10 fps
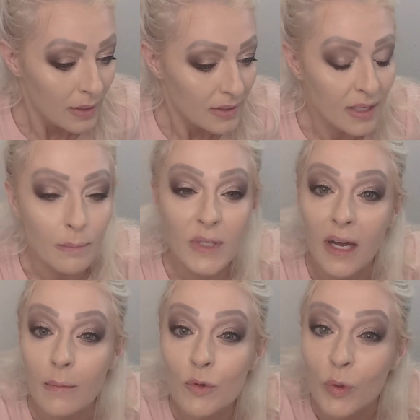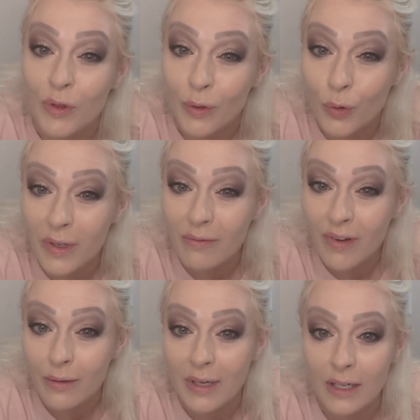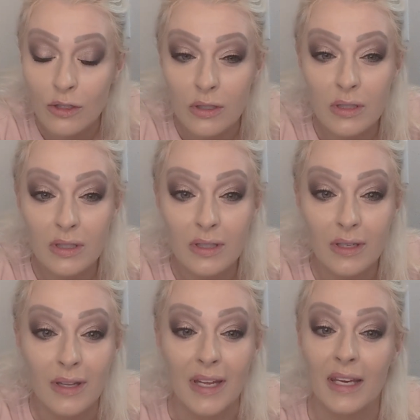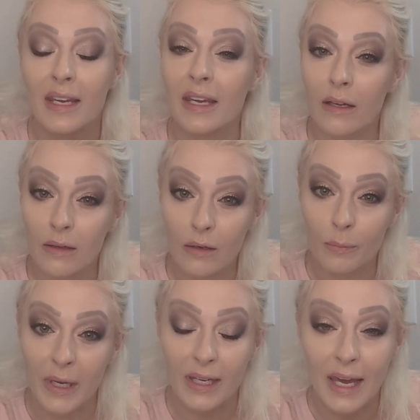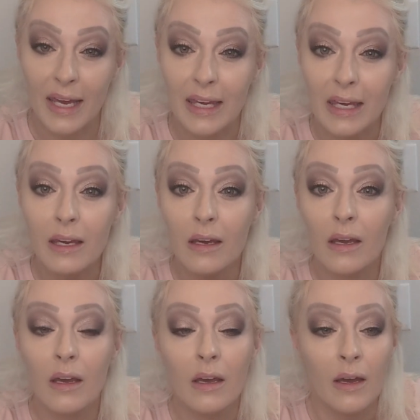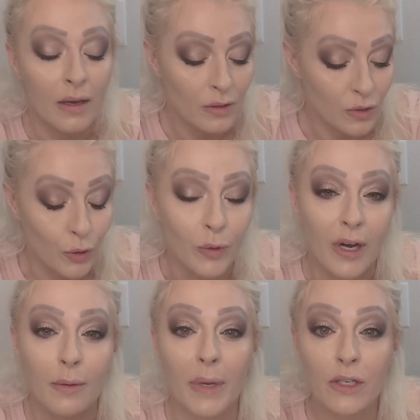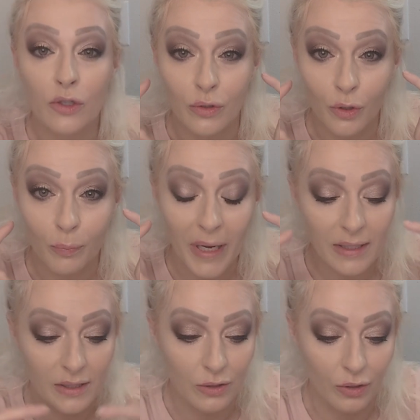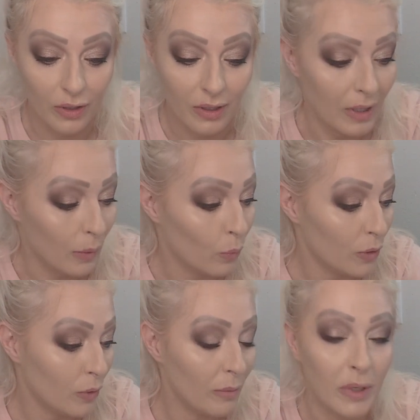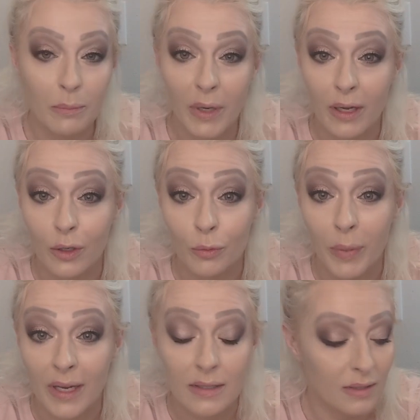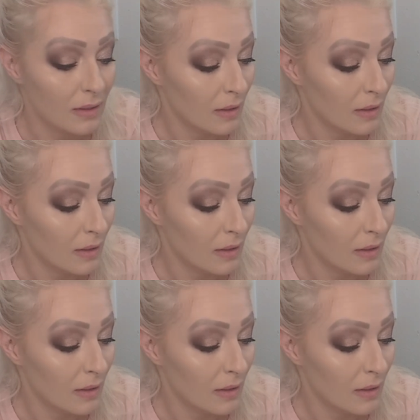Sometimes with the cream foundations, they could get a little bit cakey. So you've got to make sure your base is good. And what do I mean by a good base?